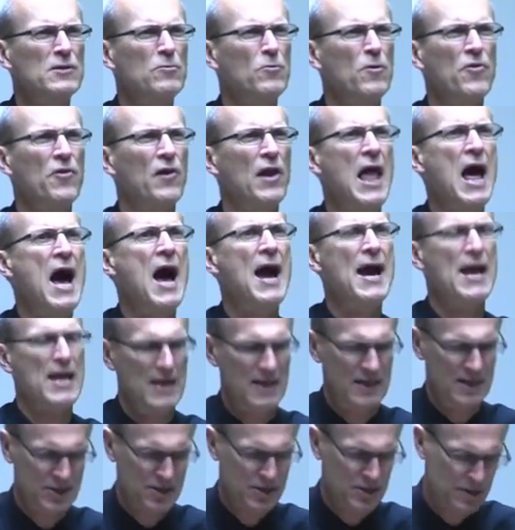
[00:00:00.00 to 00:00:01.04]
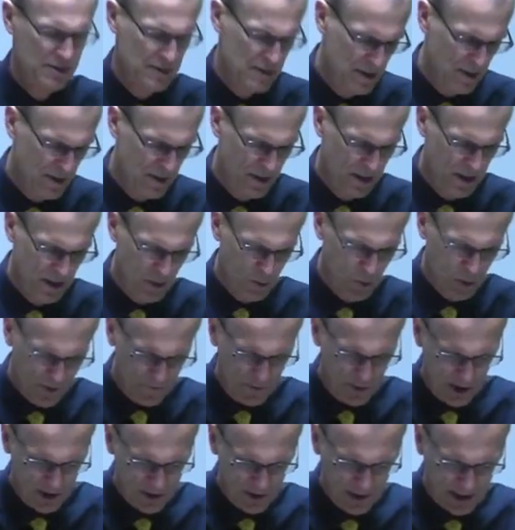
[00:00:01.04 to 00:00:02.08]
with lions? Well,
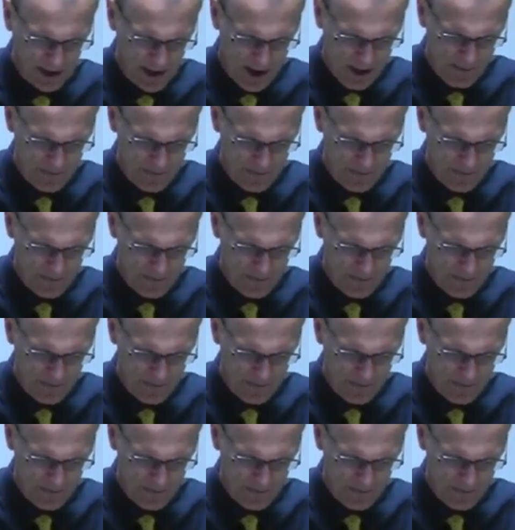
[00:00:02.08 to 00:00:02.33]
if you look at our